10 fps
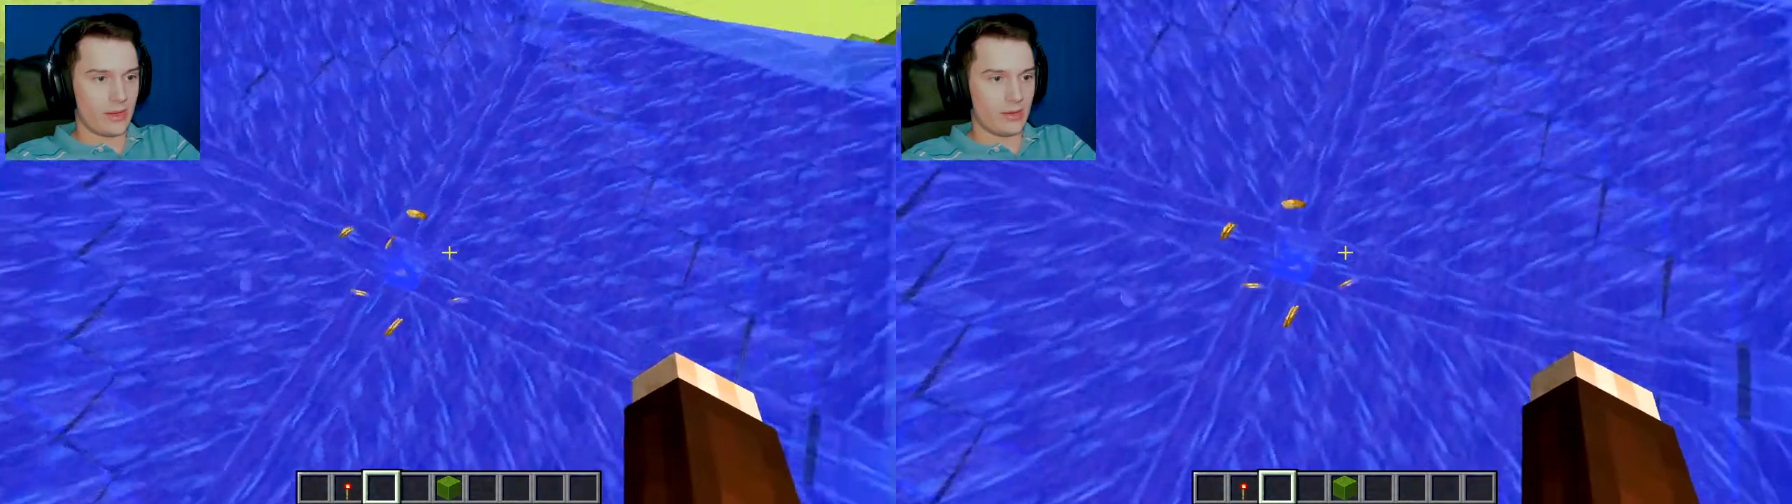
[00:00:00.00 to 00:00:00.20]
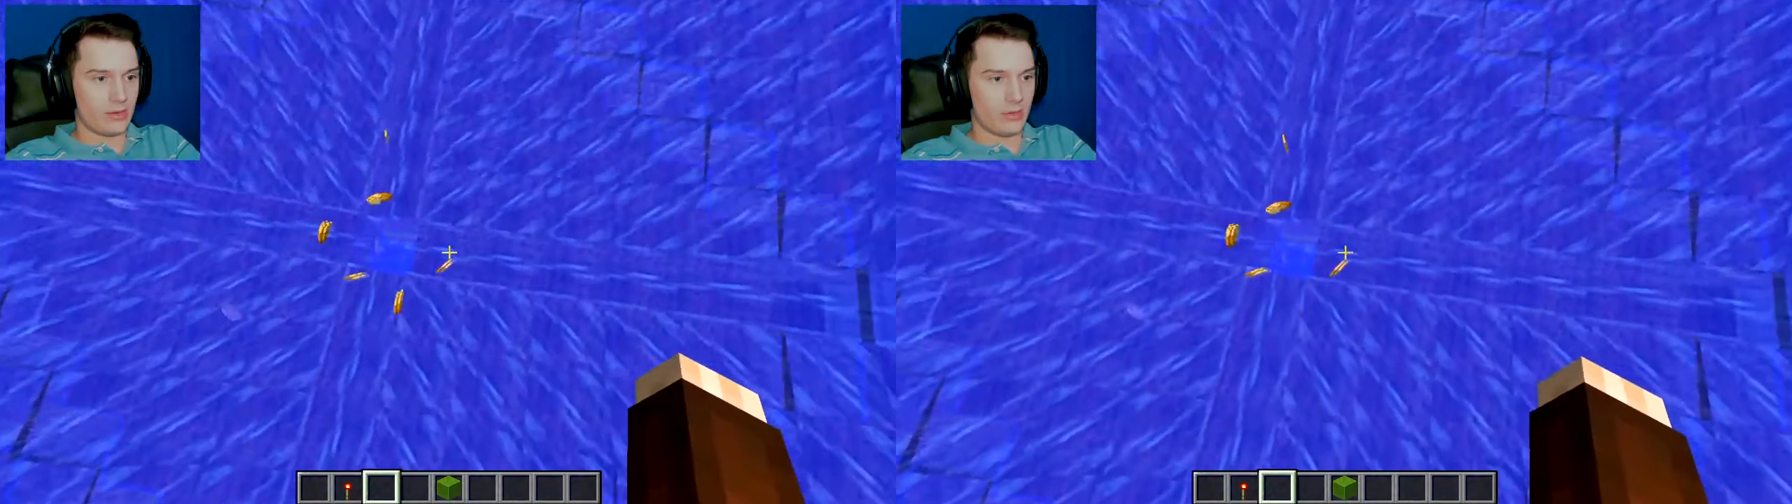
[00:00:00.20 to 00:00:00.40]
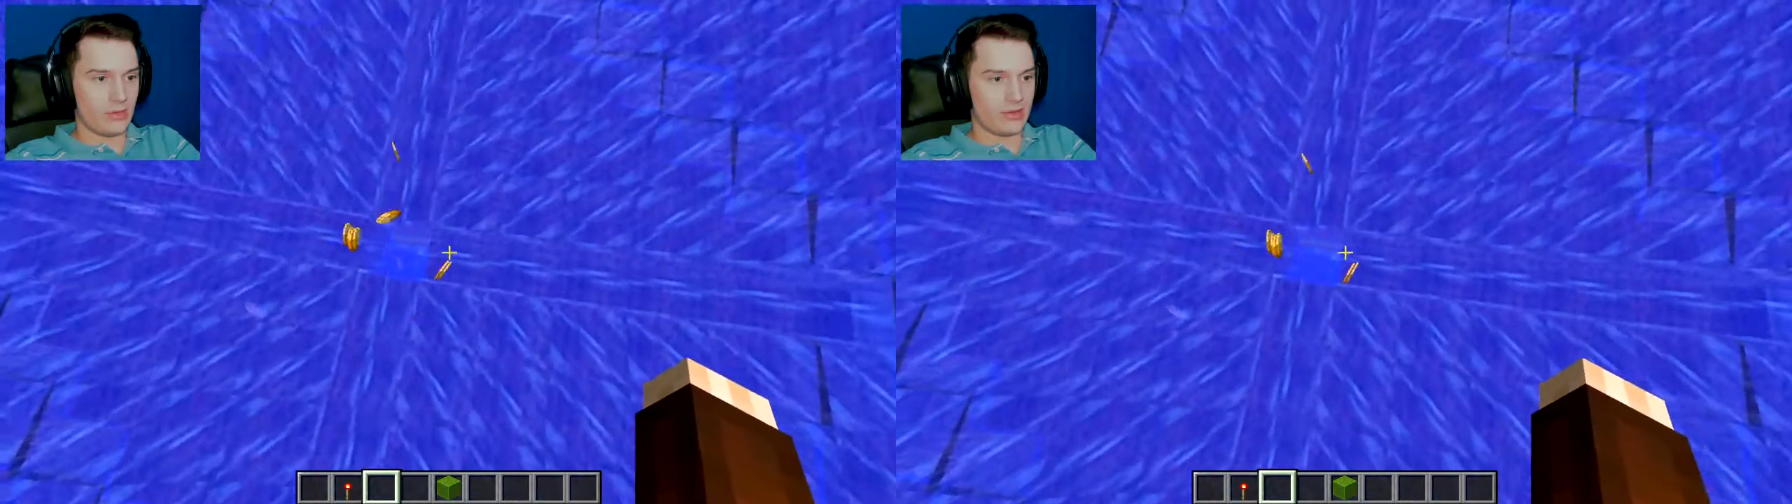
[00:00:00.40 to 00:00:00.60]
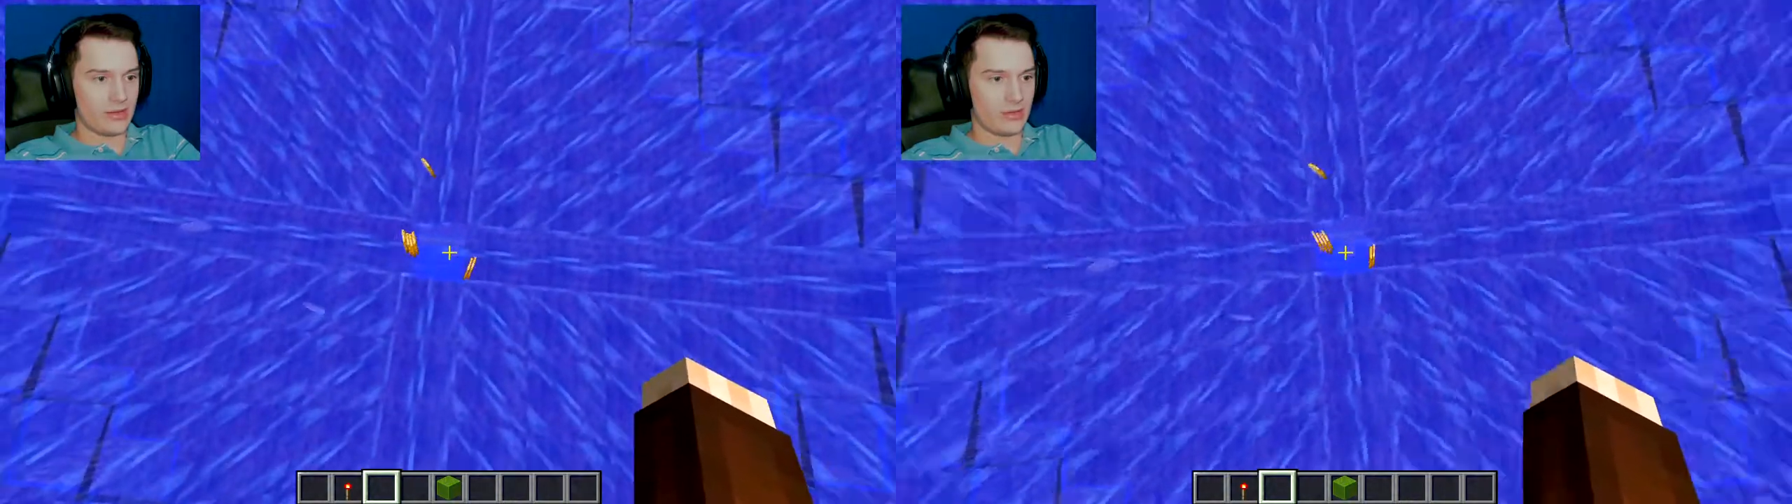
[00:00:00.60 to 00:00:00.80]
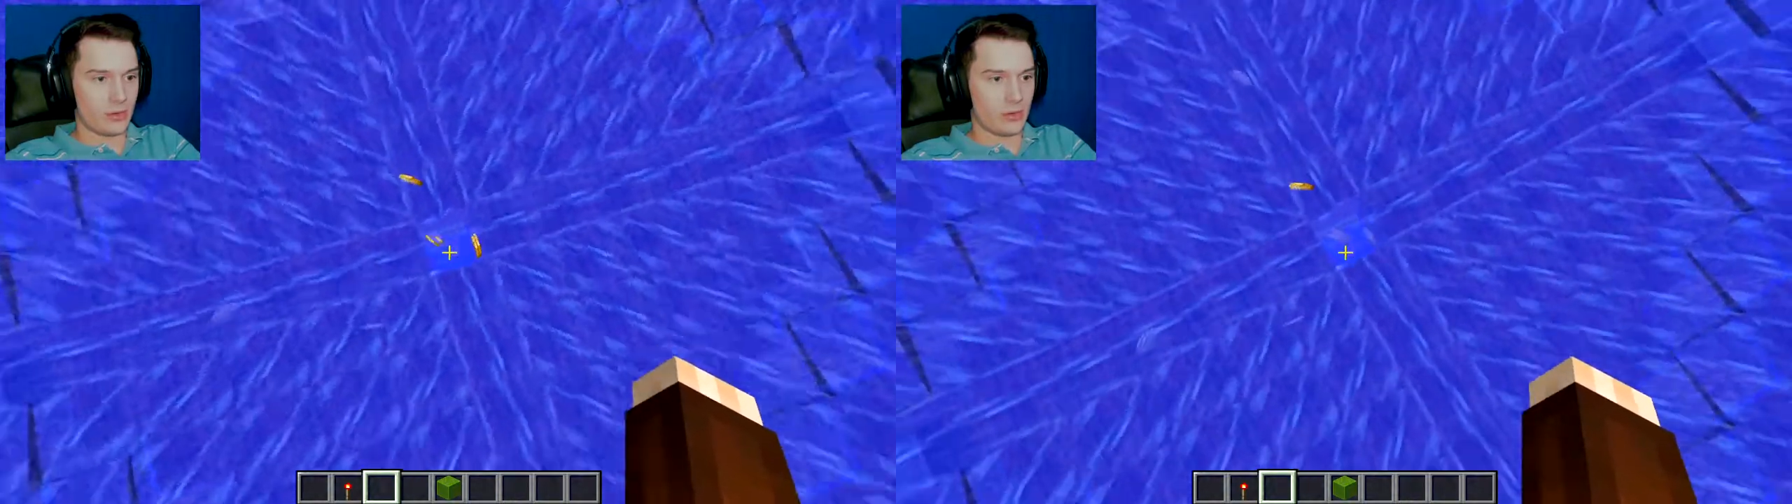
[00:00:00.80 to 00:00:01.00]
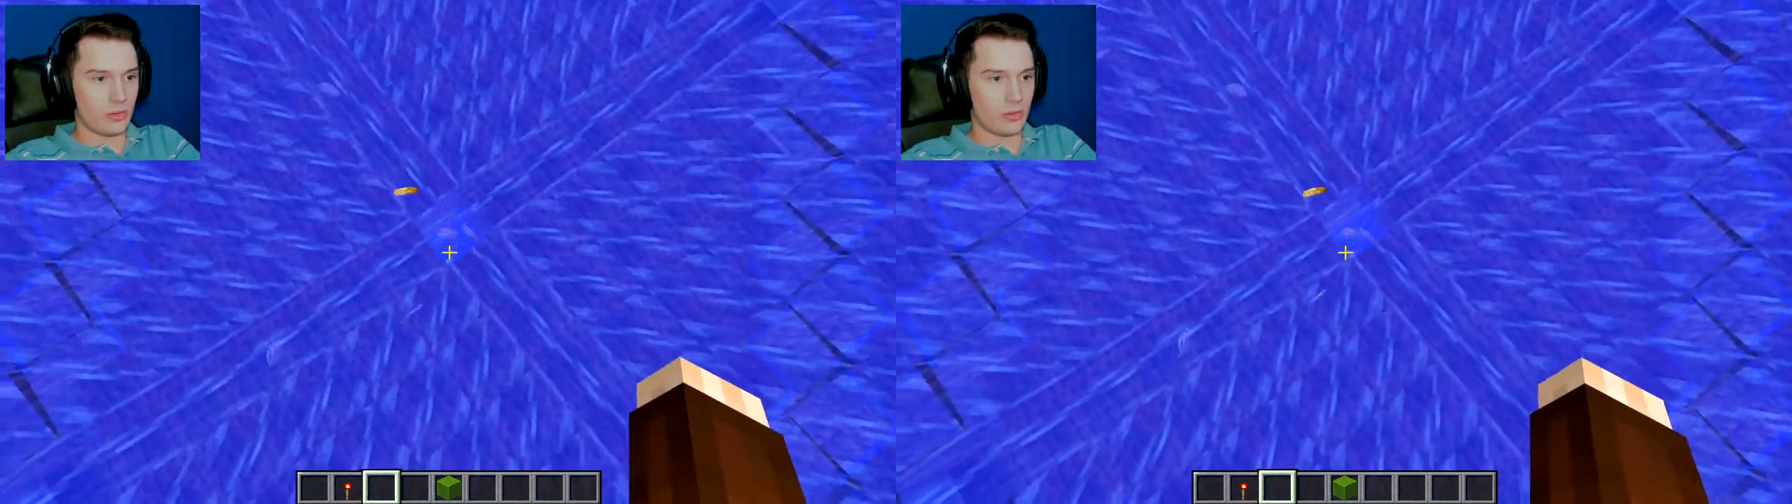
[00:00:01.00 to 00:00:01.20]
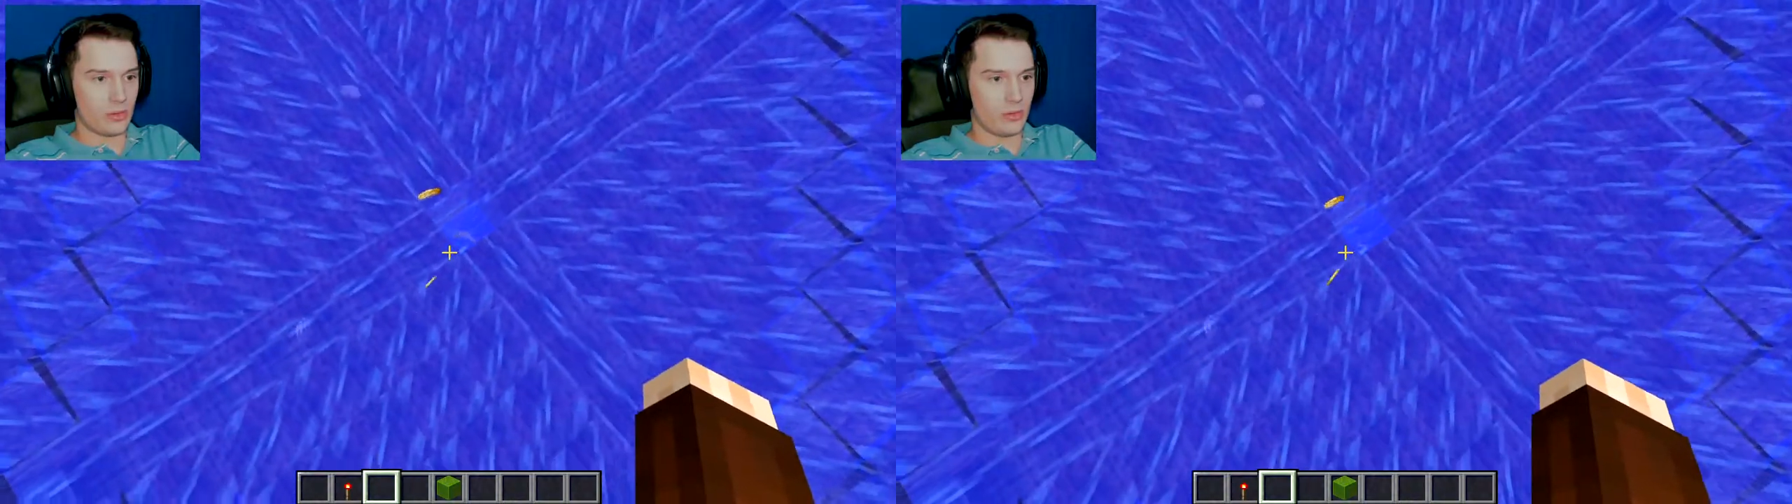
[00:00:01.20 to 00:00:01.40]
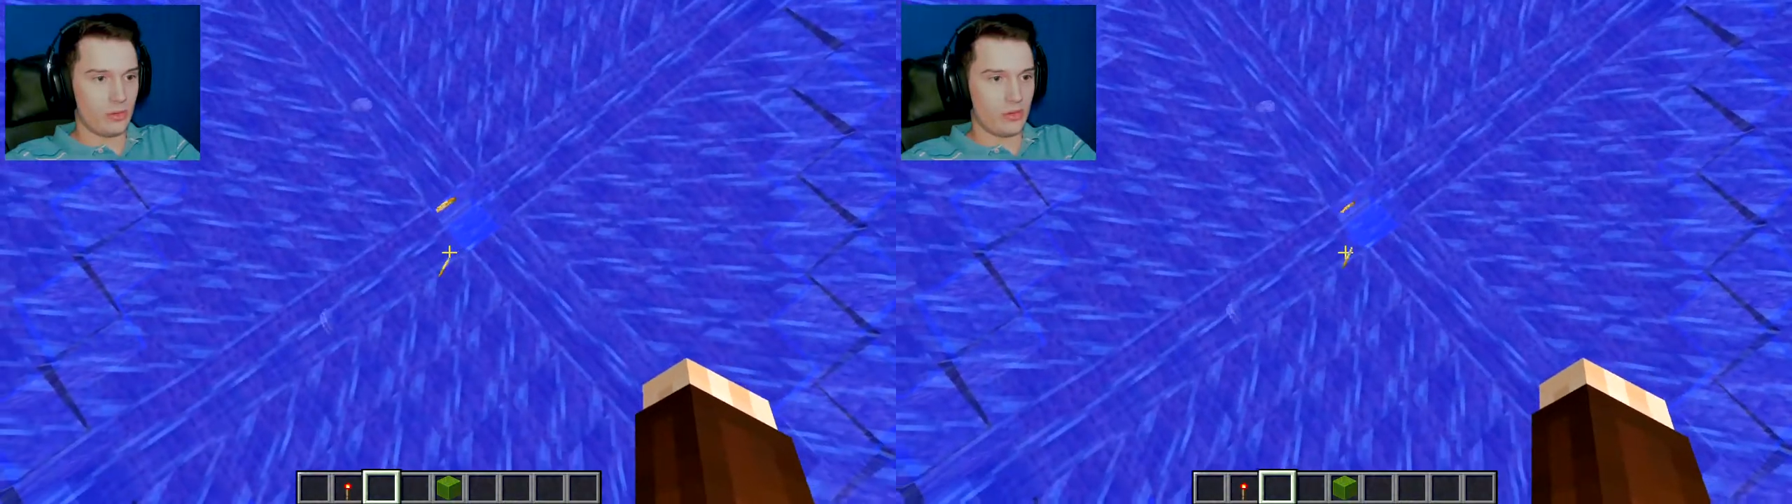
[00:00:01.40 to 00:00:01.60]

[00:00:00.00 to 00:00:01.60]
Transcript: into the center hole where you